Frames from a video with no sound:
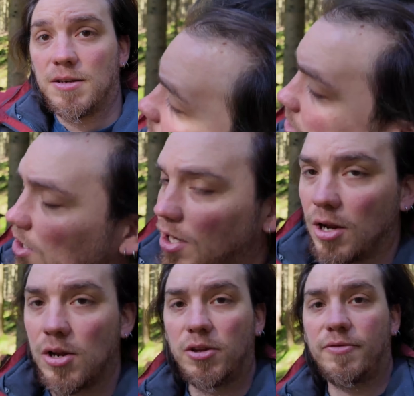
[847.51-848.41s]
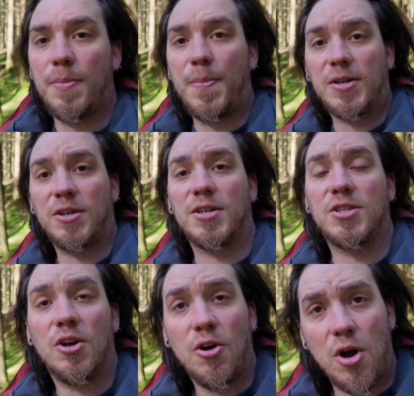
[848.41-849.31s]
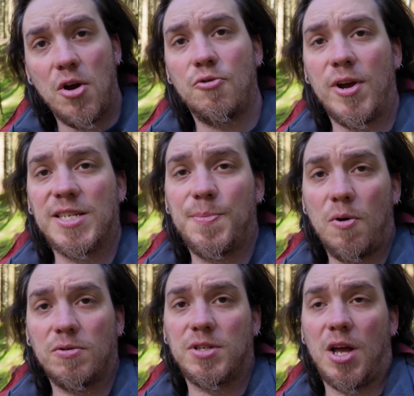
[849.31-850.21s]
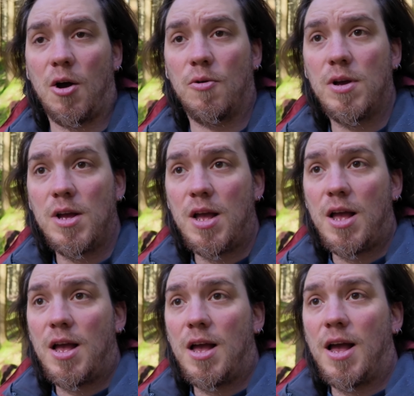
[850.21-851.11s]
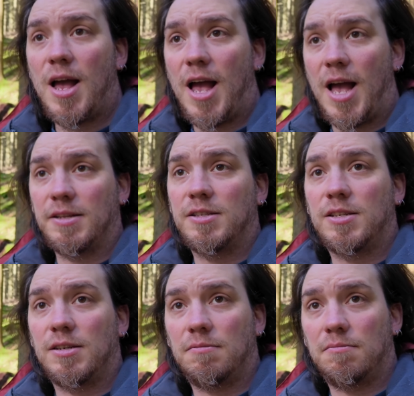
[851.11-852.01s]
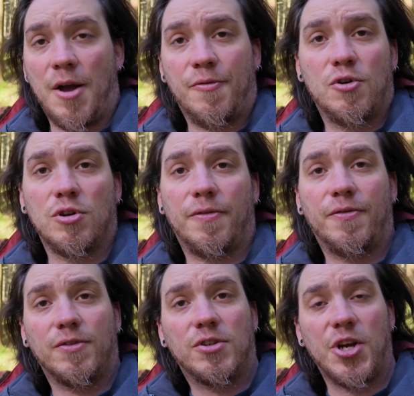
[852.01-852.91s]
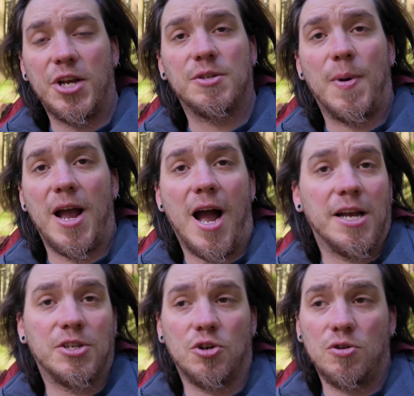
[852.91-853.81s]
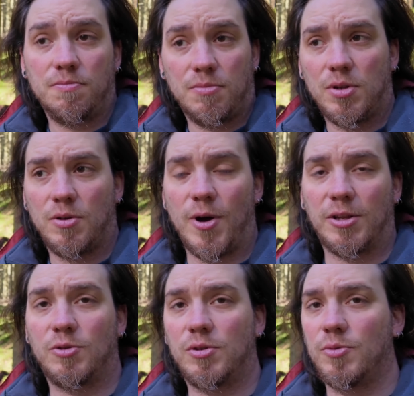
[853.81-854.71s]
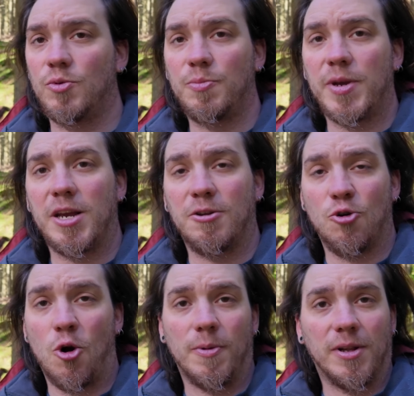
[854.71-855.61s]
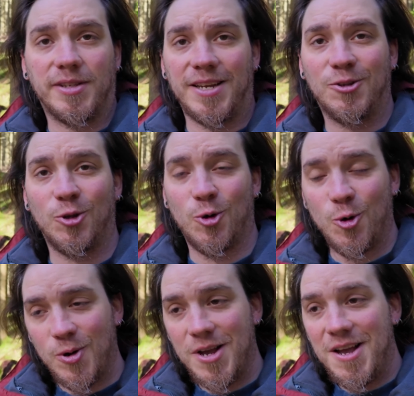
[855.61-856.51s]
There's a lot of the picture is underexposed now, and I could have changed my ISO, what would be a normal thing to do,